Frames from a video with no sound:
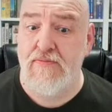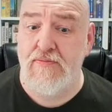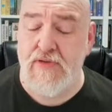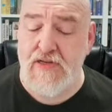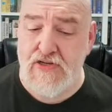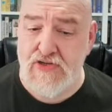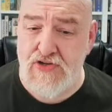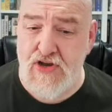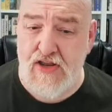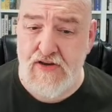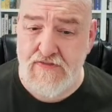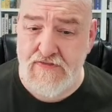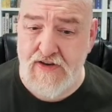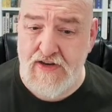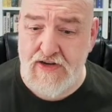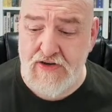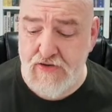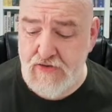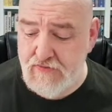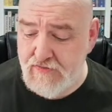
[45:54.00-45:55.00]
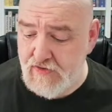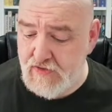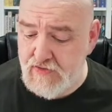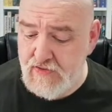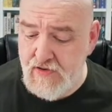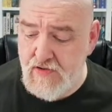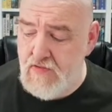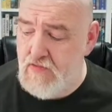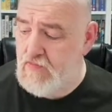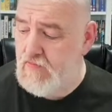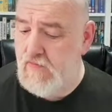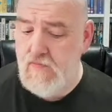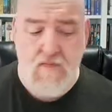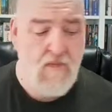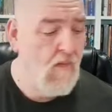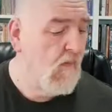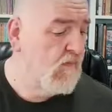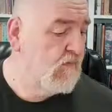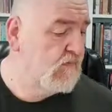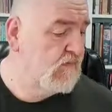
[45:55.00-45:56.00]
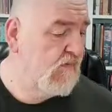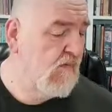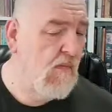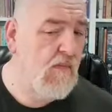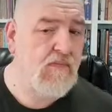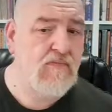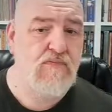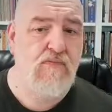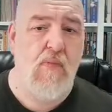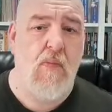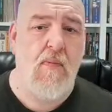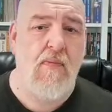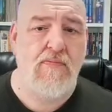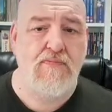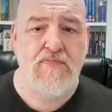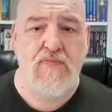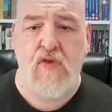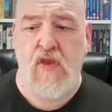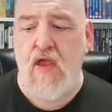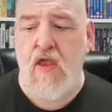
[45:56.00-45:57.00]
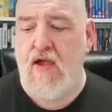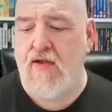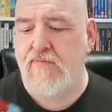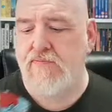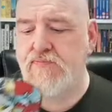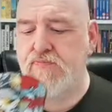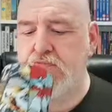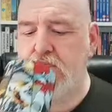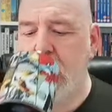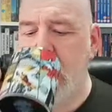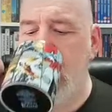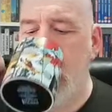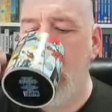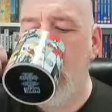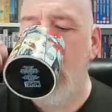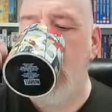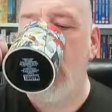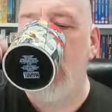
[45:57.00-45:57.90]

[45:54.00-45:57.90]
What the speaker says: Yeah, so this movie had been in around, and they're starting to kick it around, get